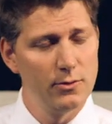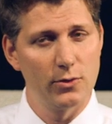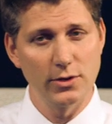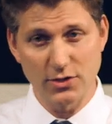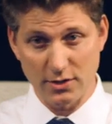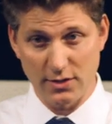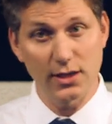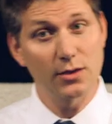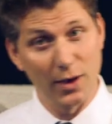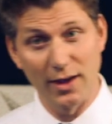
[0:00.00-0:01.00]
But when you start to
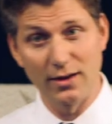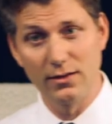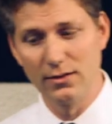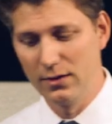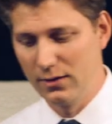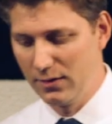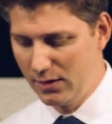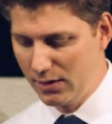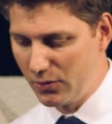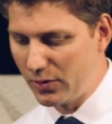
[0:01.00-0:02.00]
think about it,
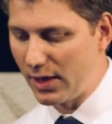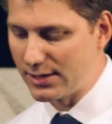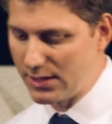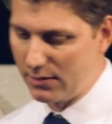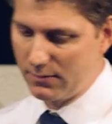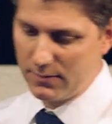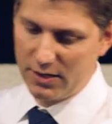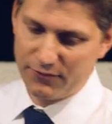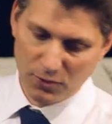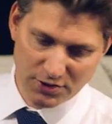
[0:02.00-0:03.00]
you realize that
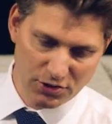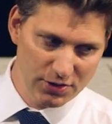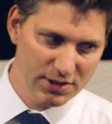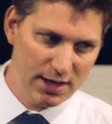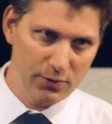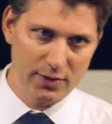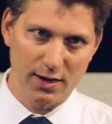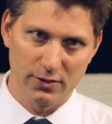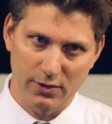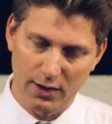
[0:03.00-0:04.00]
it forces you to stay with
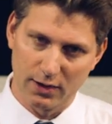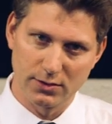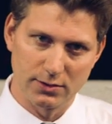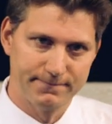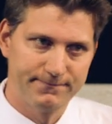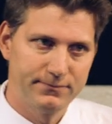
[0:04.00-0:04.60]
that other character.